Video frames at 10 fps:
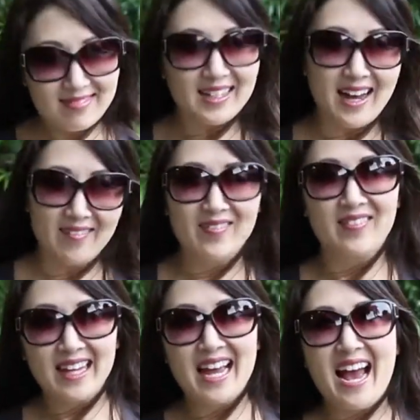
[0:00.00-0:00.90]
Yeah,
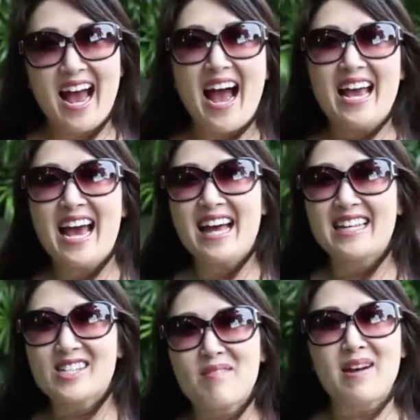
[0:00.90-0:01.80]
I had
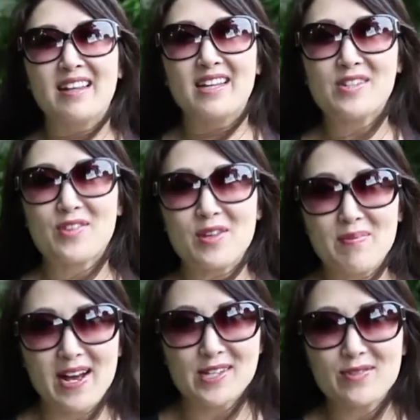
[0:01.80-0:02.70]
this on my list for the
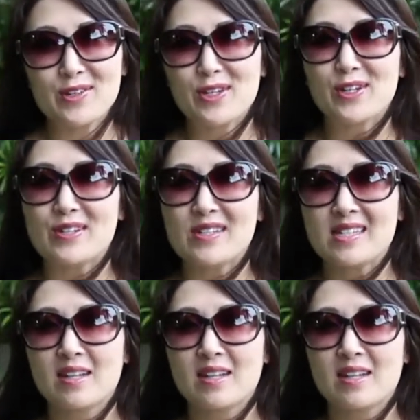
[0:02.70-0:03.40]
past few years.